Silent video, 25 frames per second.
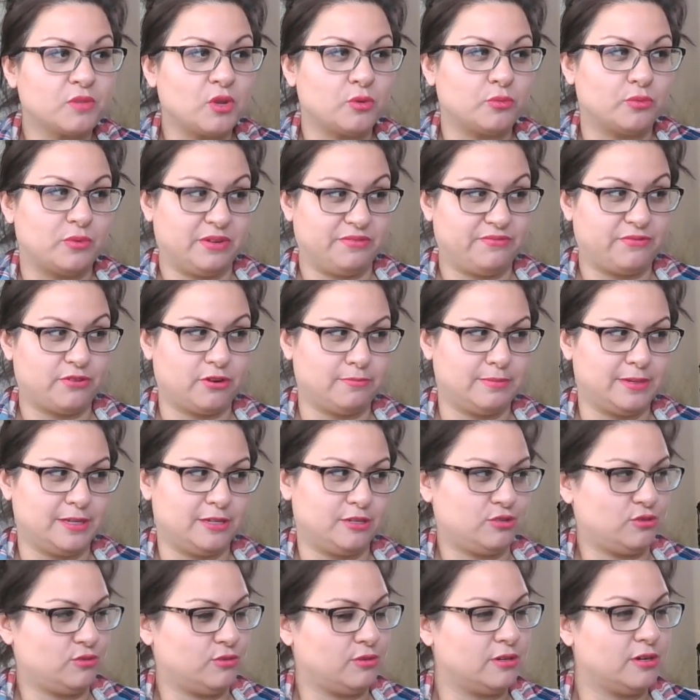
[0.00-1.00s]

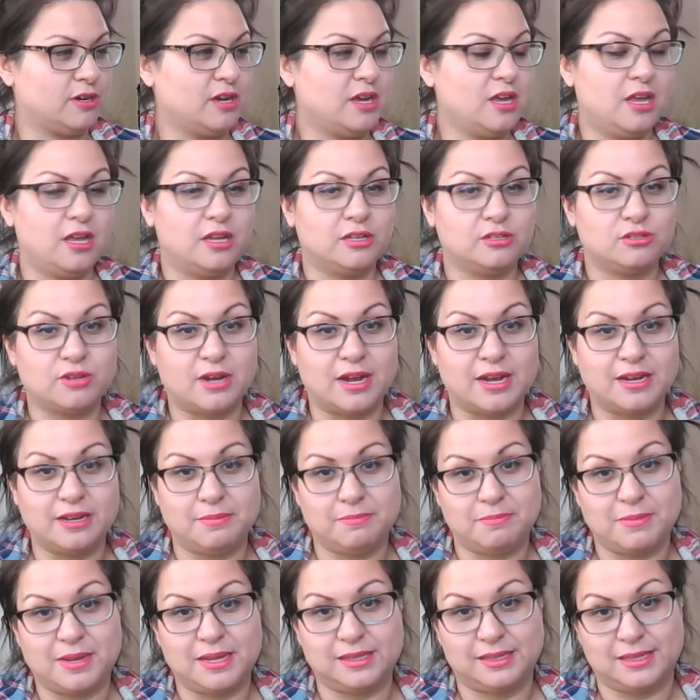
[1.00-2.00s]
refurbish or try to
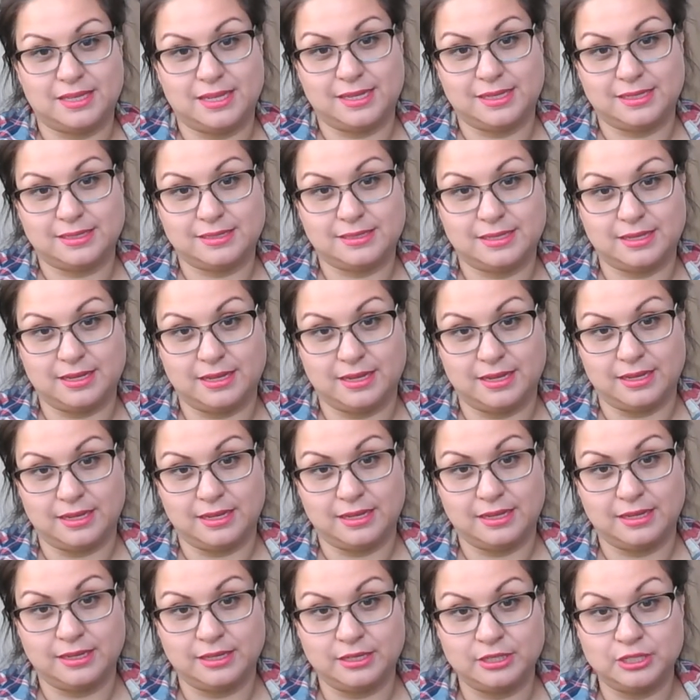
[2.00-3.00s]
make things
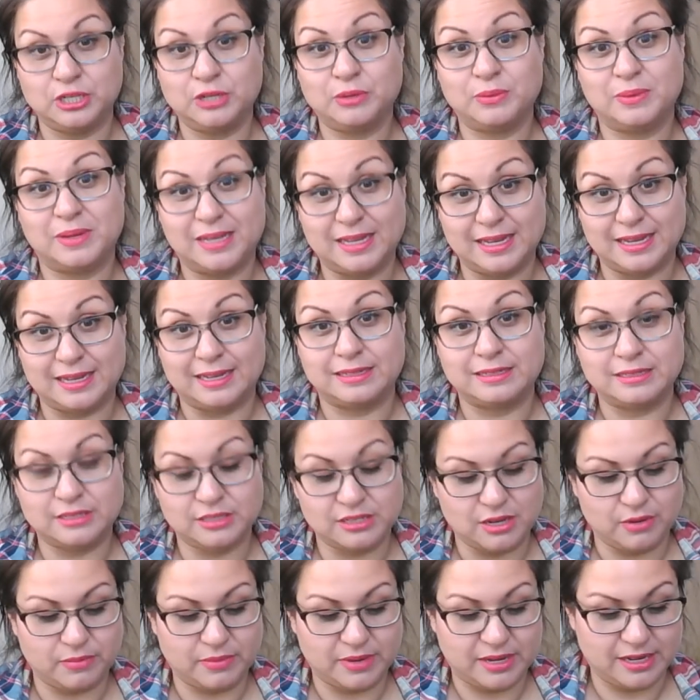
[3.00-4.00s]
new again,
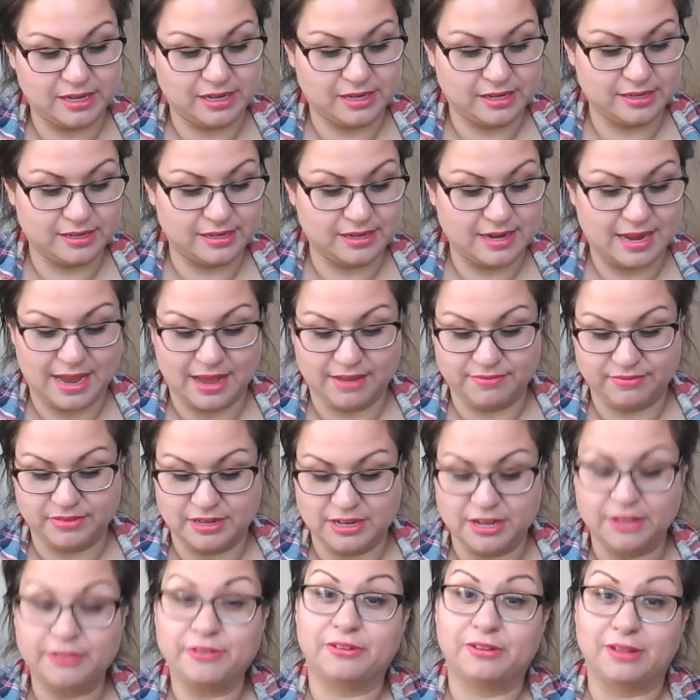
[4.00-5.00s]
so that way you can have
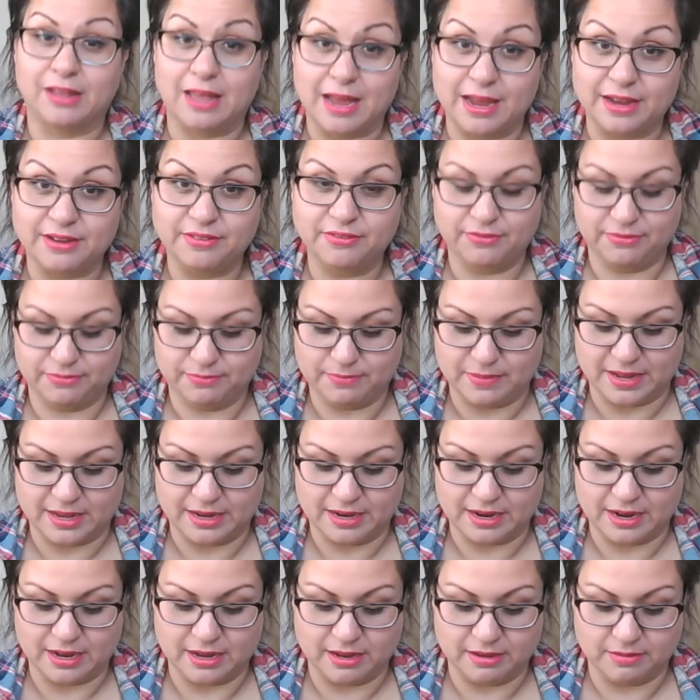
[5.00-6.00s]
another life. But
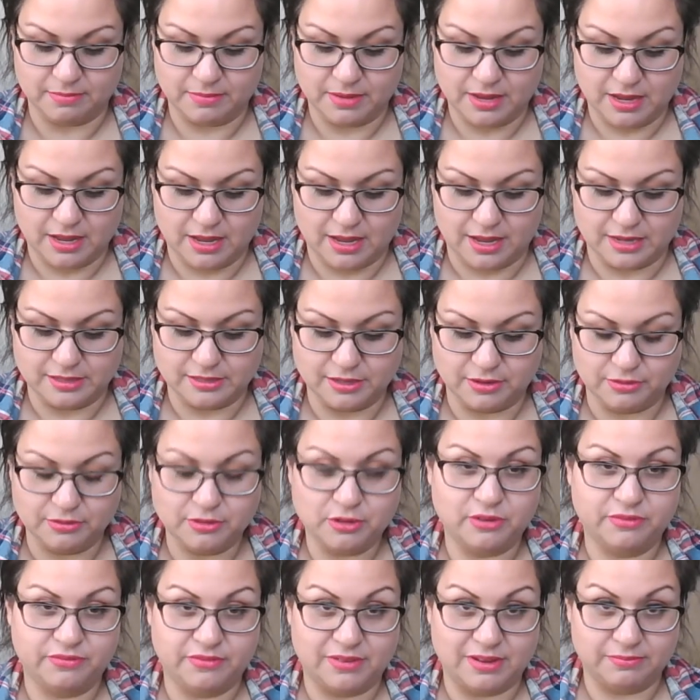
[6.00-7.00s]
don't know
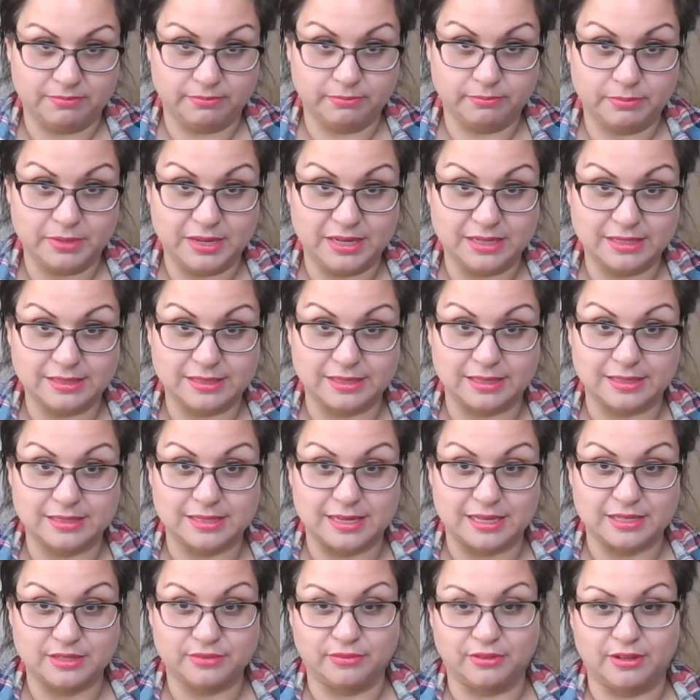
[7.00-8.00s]
if I'm being
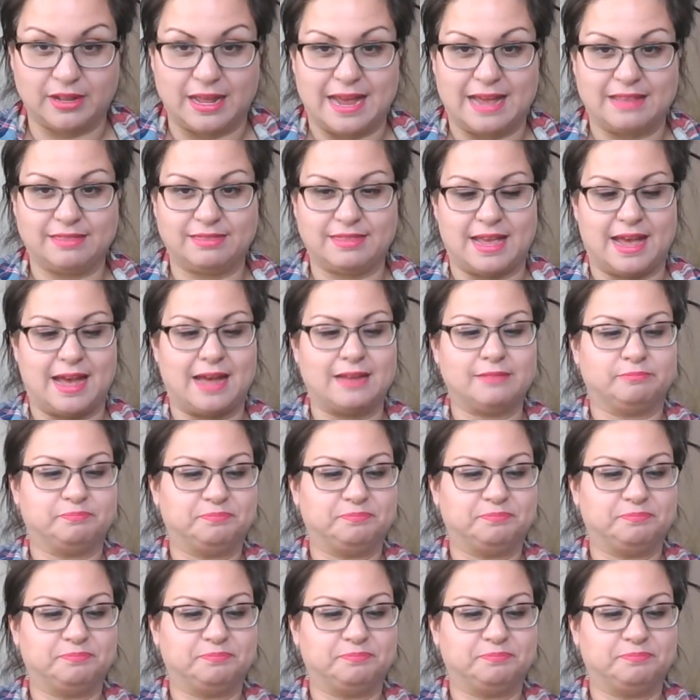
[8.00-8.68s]
successful at that.